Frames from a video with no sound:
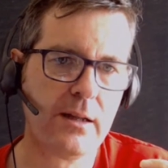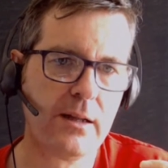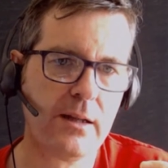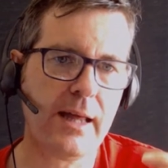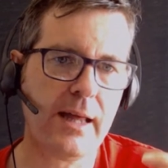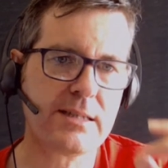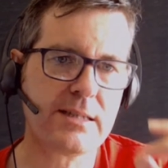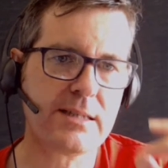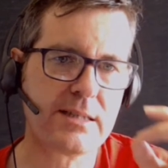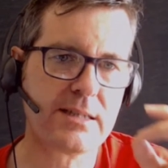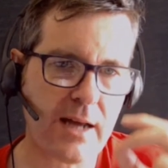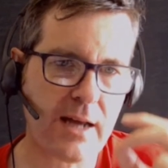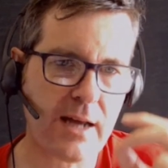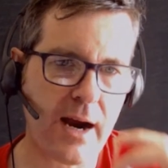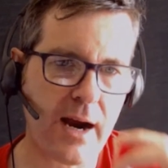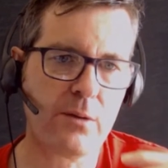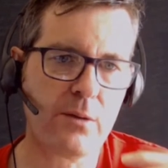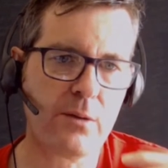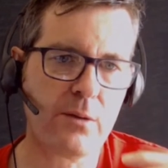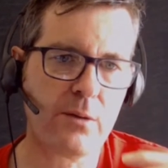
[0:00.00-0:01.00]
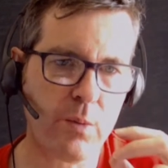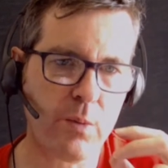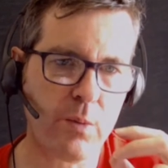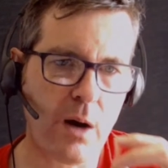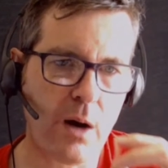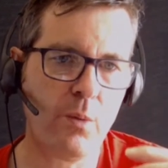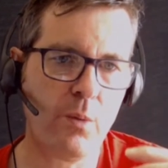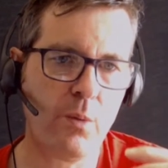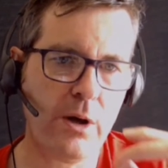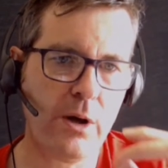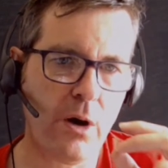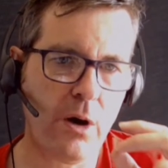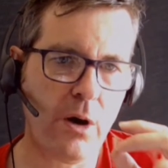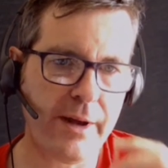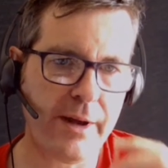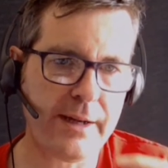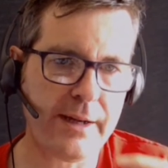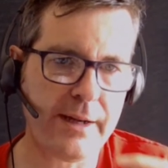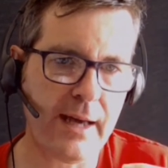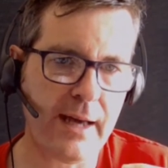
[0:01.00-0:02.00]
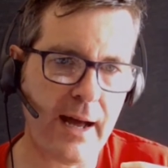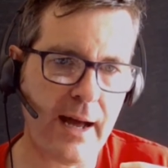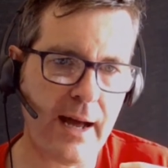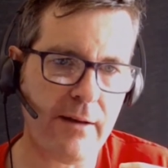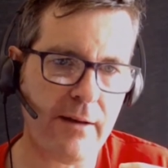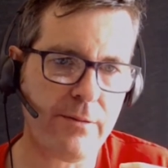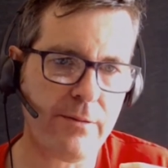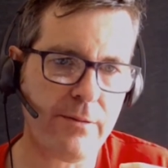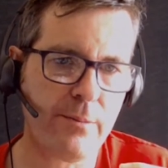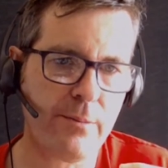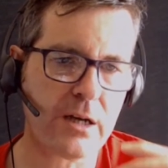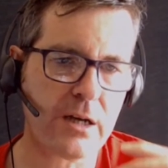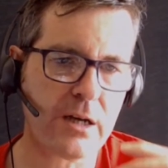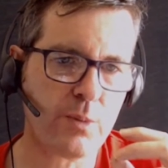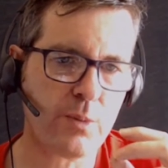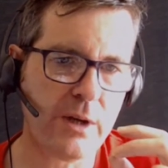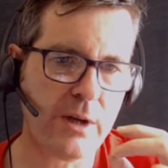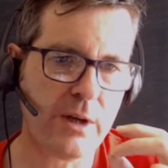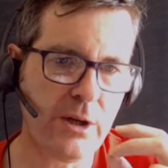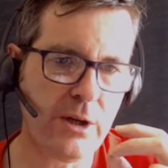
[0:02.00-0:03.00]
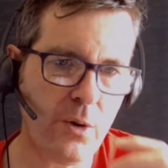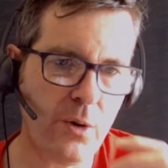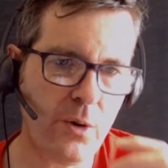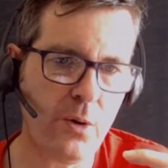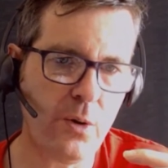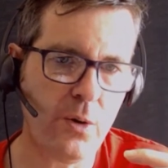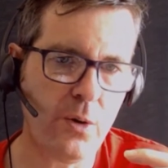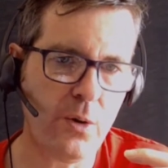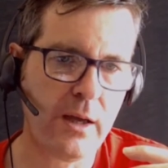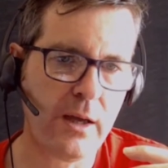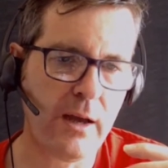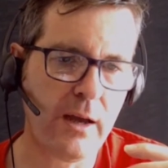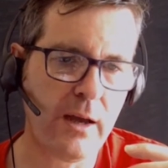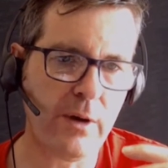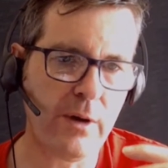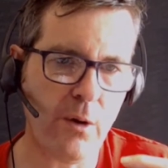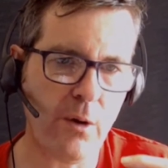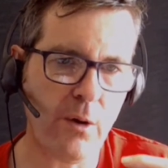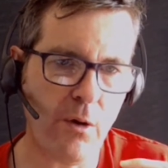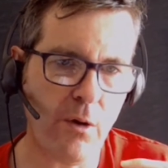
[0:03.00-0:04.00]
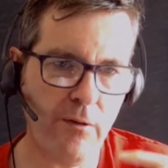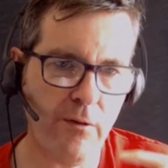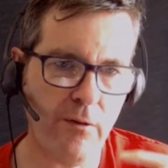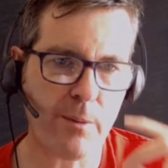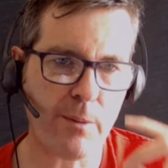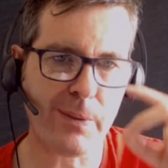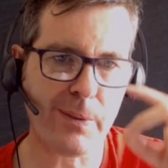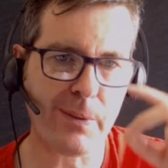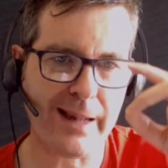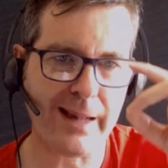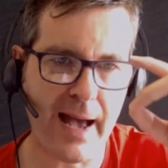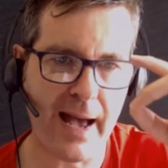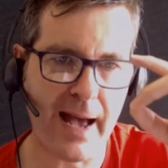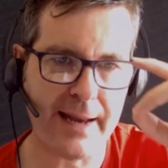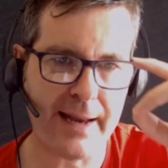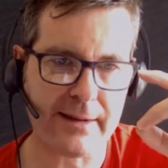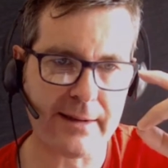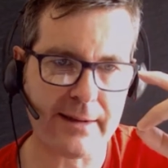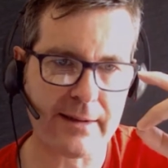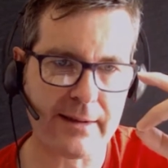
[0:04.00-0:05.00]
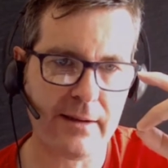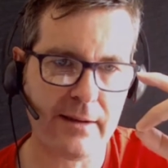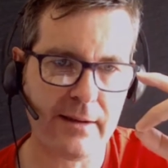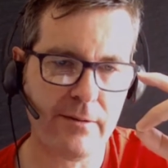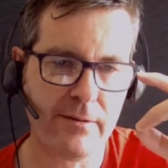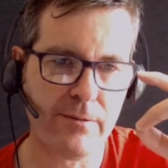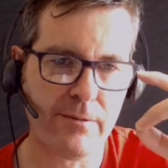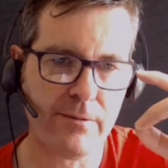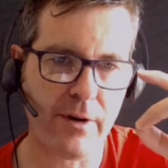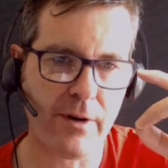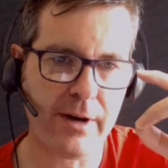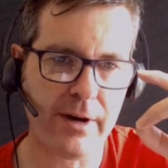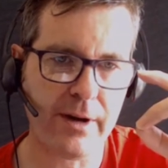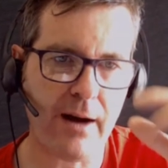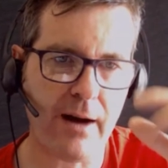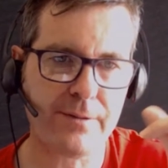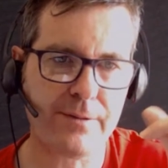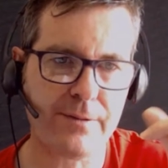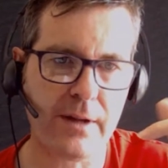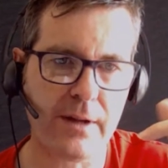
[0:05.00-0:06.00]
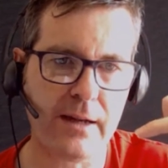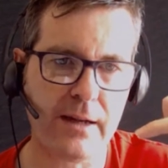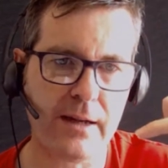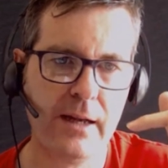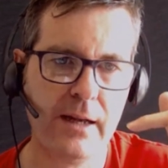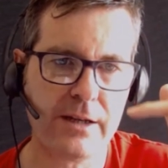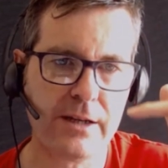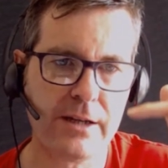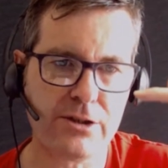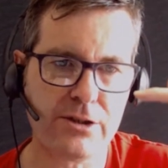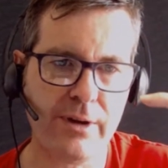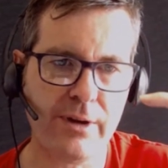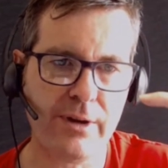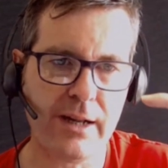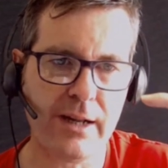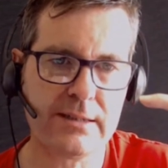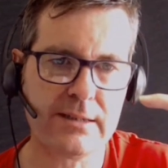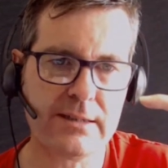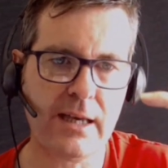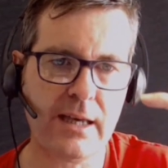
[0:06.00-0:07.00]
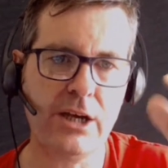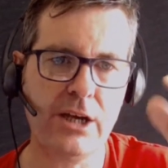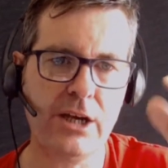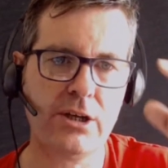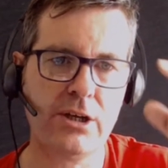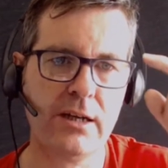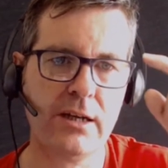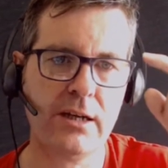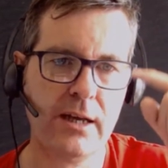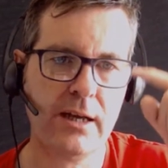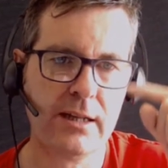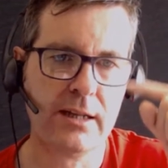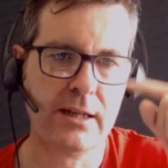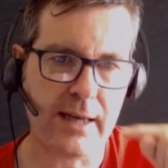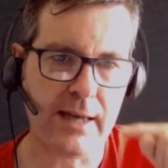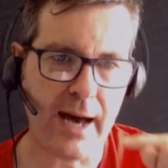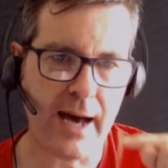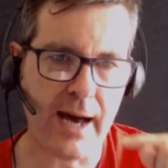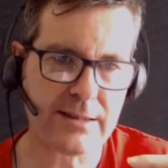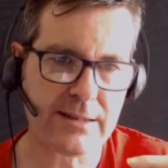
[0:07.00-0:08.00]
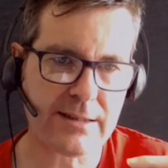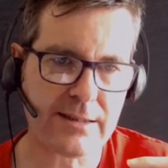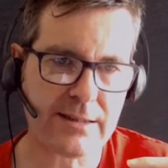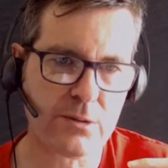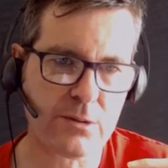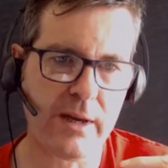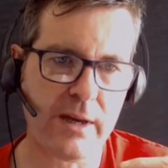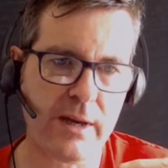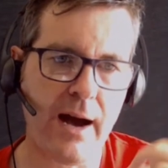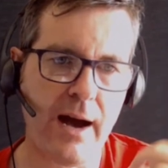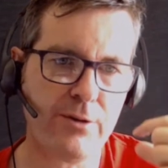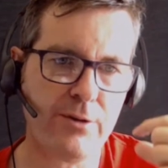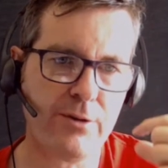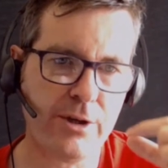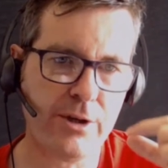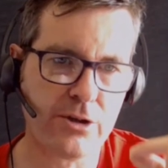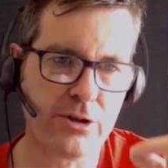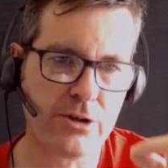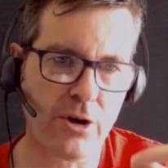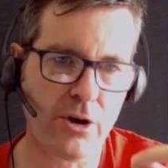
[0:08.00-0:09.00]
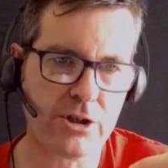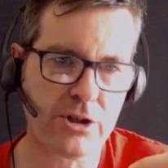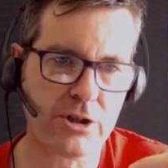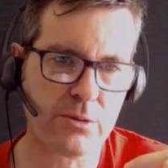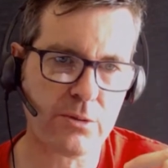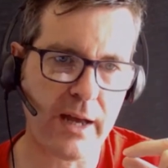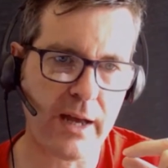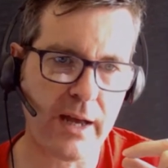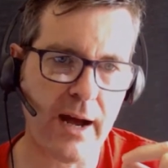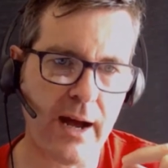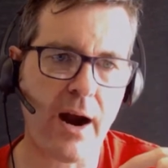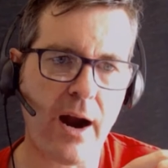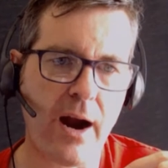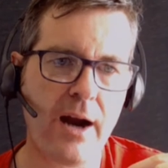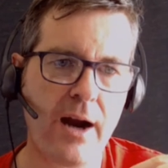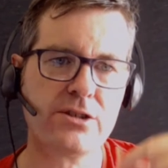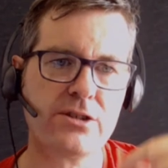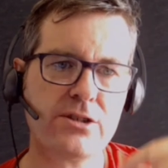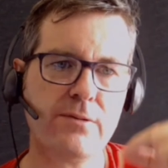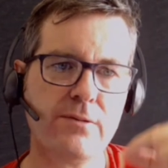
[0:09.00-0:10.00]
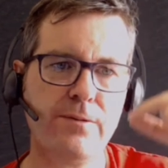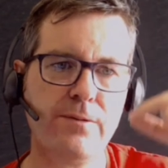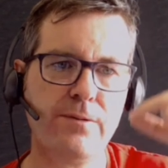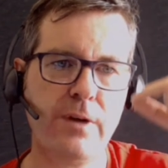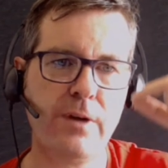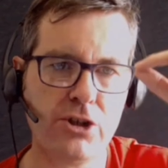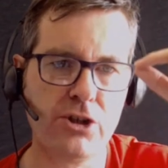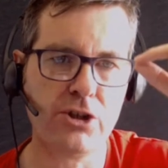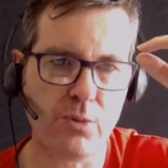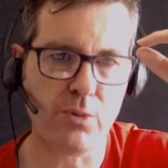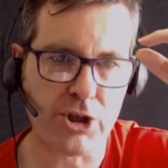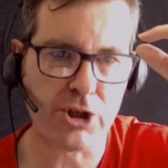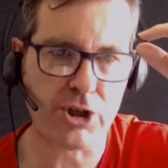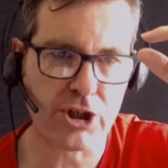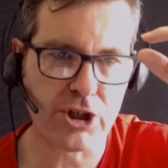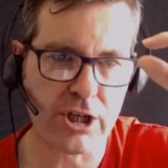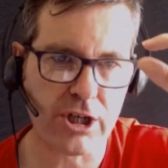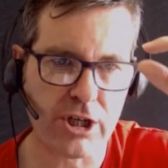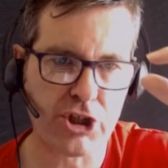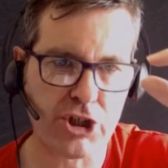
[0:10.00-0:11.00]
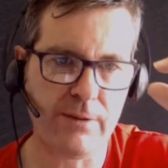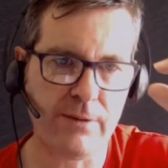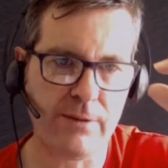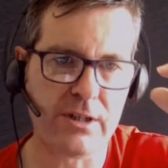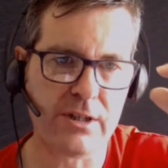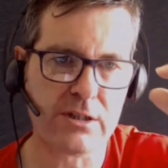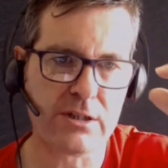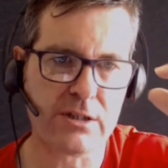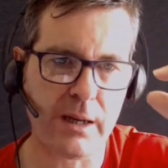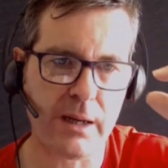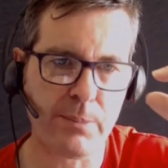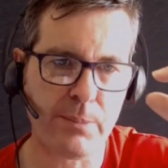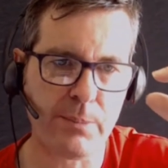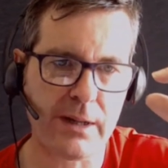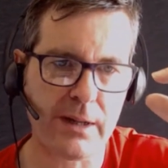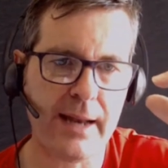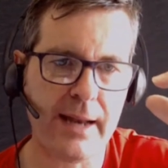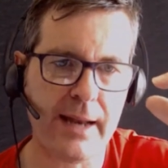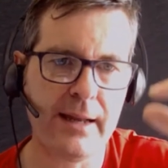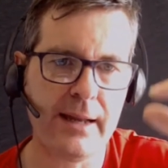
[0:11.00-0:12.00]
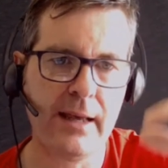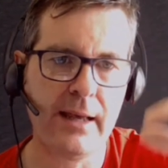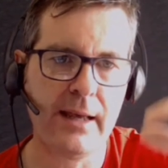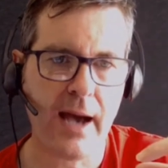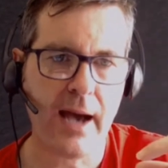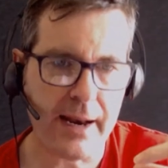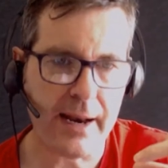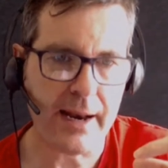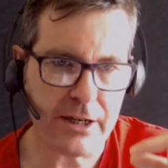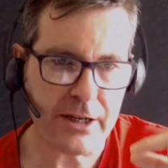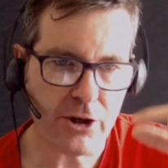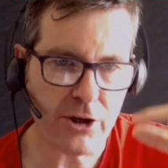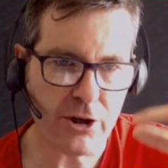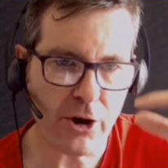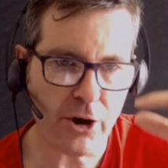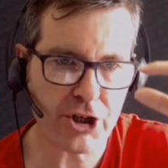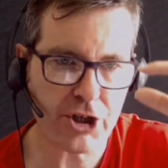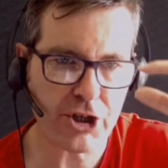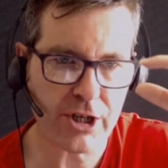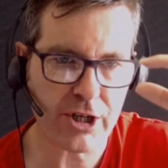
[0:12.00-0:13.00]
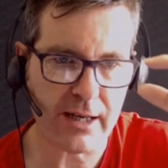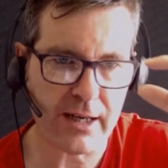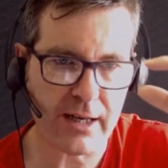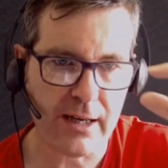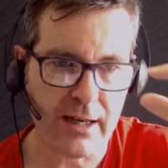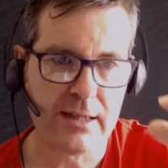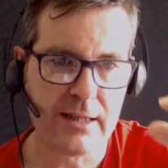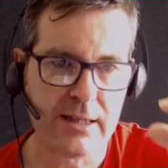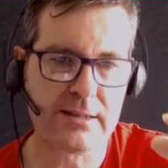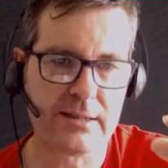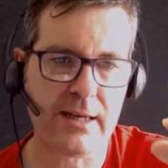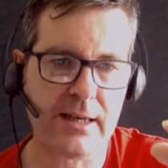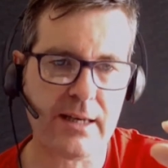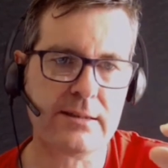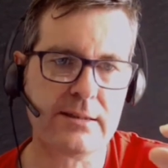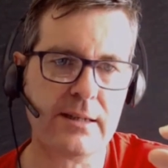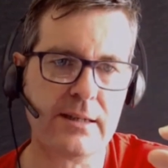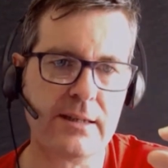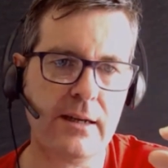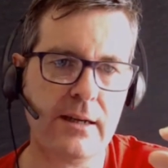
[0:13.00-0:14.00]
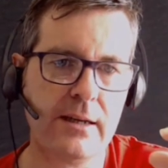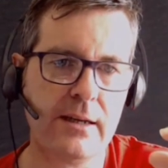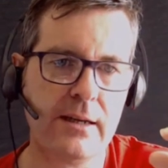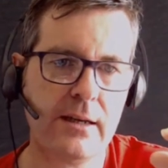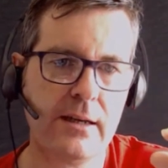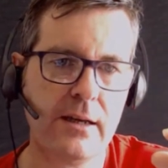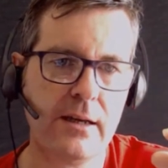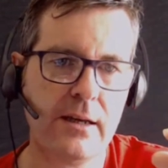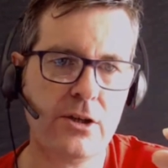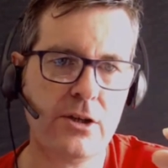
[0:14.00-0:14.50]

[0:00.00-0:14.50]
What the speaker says: Let's start with what we already have, because we know if we over plan it, very often there's a realization the assets we have, the resources we have aren't sufficient to achieve this big plan, and inertia sets in.